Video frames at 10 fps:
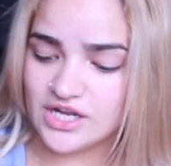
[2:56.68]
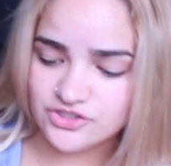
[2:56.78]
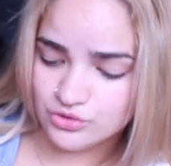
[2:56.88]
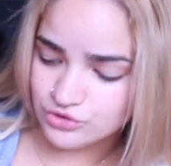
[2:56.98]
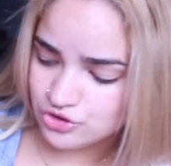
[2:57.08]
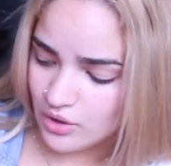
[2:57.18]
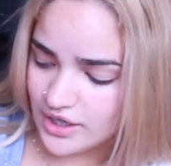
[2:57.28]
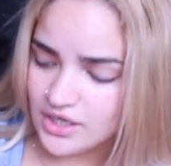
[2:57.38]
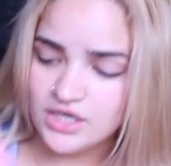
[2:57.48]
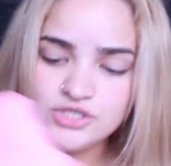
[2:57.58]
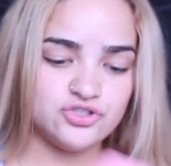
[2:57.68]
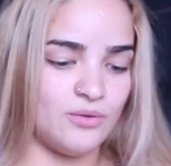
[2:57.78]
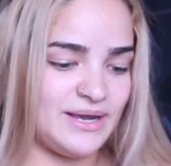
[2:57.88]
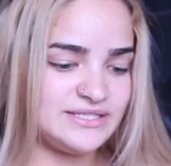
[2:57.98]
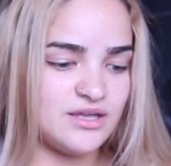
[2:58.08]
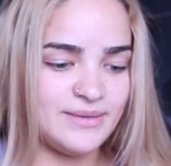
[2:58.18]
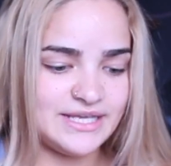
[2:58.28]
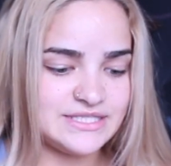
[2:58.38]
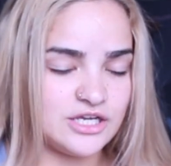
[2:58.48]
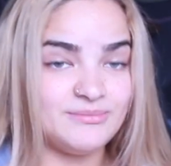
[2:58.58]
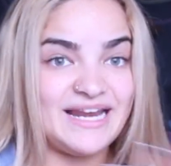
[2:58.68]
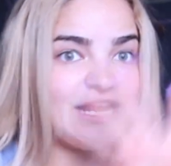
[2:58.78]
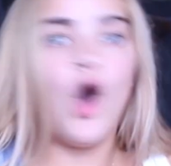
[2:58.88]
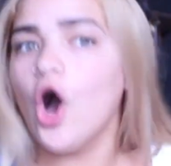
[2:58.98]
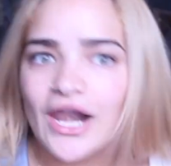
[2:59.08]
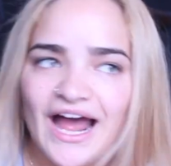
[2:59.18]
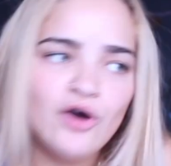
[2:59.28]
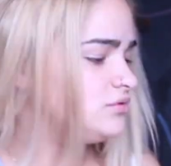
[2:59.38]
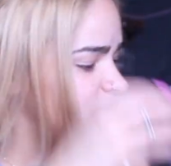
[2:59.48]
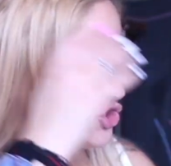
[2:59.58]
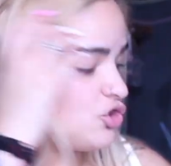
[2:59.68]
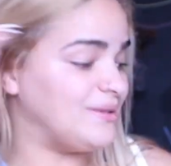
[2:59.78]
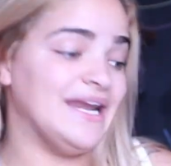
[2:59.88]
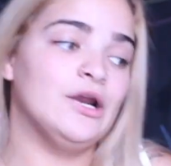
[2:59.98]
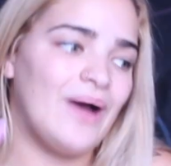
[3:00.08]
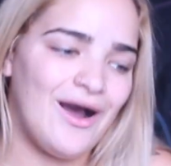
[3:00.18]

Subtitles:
not too short, so my stomach isn't gonna be like all out. It's just gonna be a little